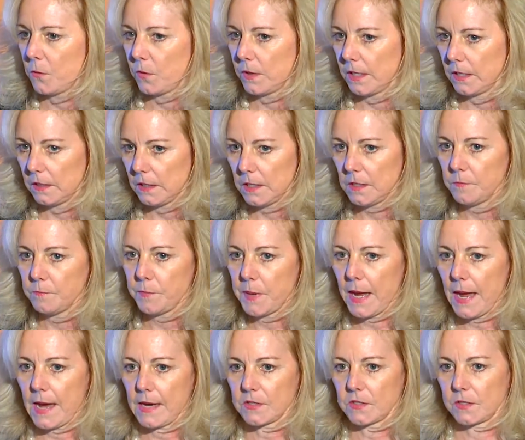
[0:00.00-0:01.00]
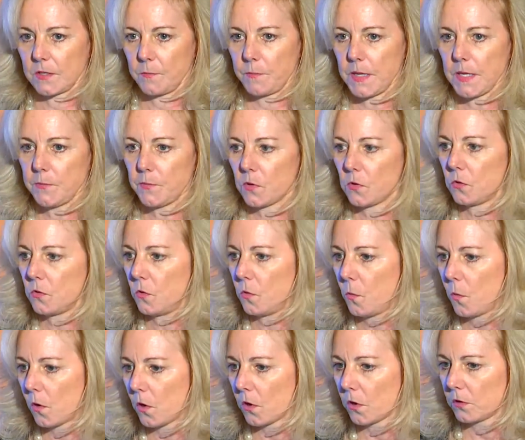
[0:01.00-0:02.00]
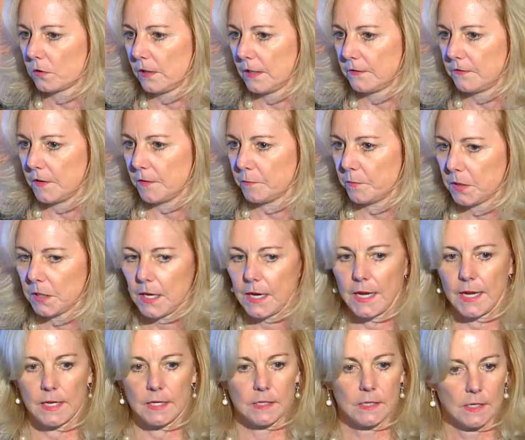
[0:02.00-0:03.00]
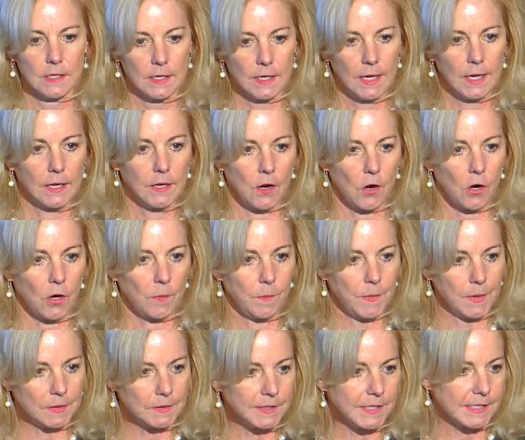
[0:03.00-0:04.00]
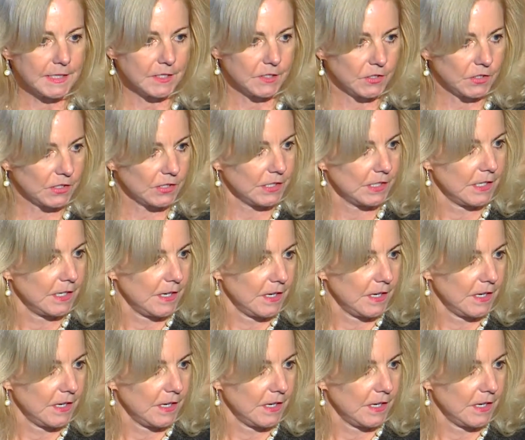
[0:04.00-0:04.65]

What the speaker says: when it impacts the people who work, live, and play in our buildings,